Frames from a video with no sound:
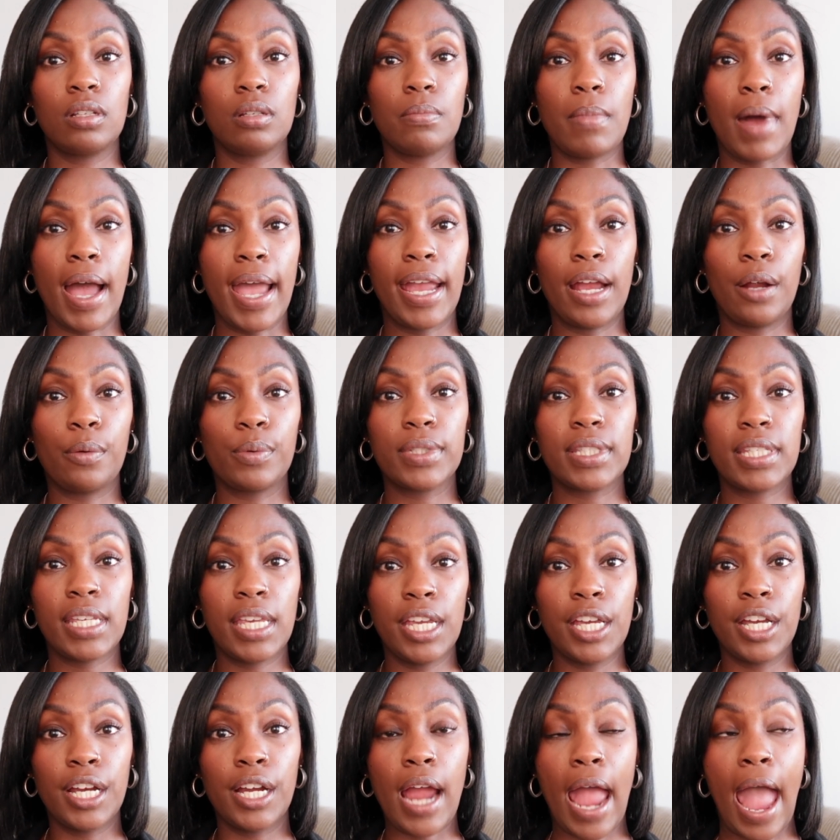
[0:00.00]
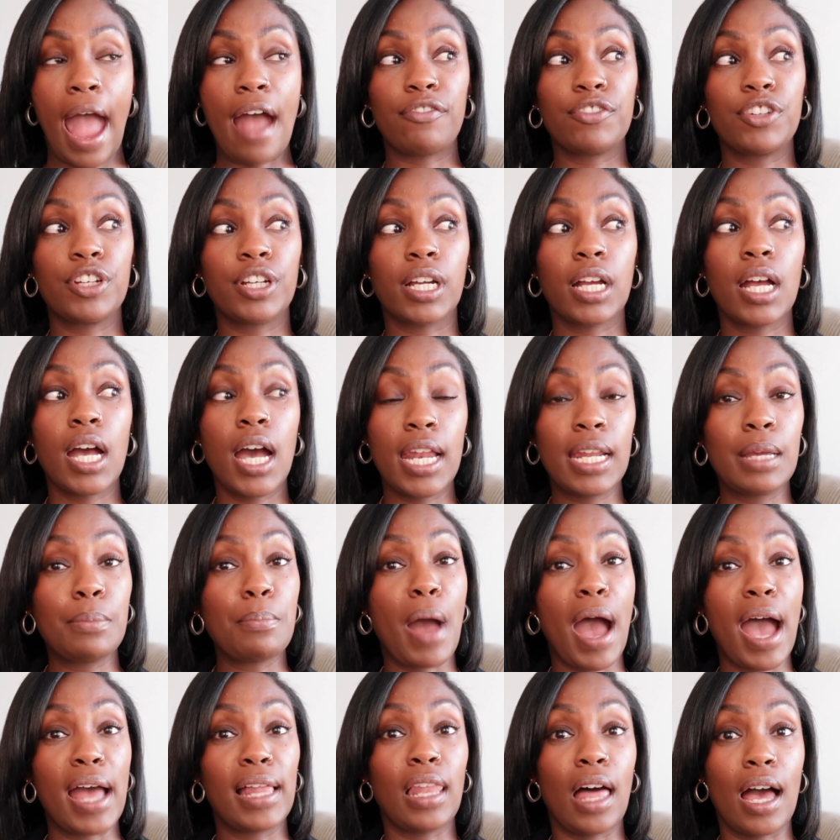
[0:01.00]
my hair was here after cutting
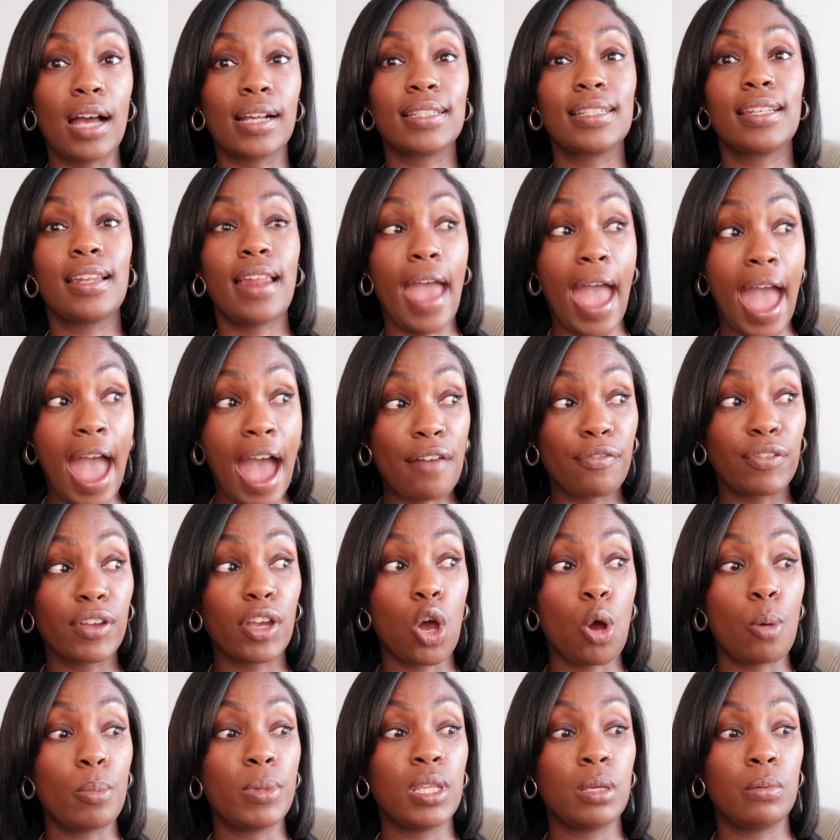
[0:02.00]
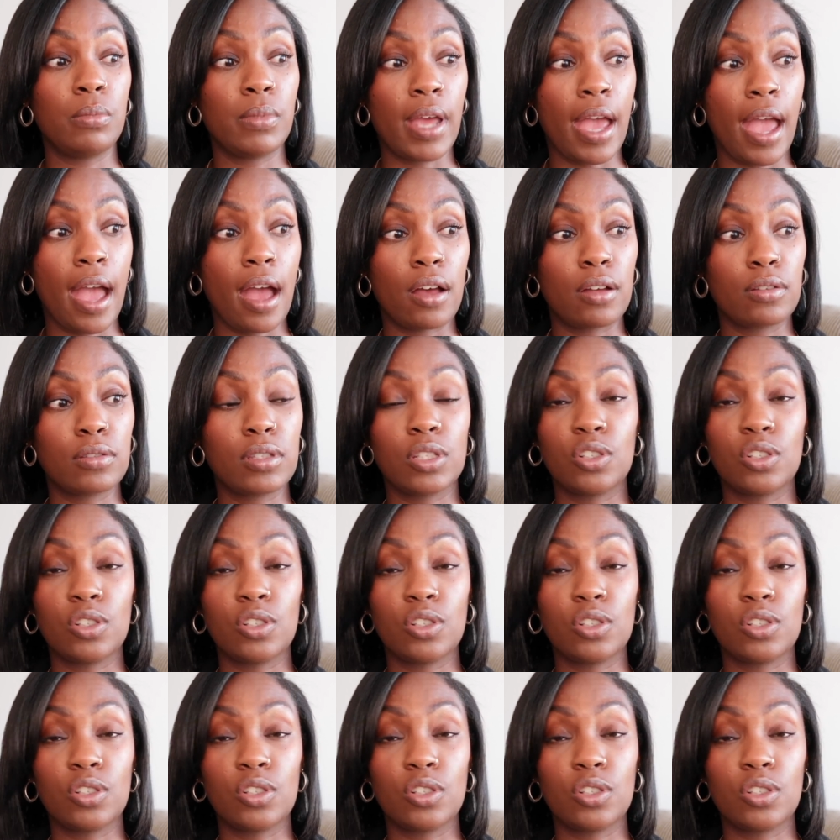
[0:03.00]
my locks in half and combing them down.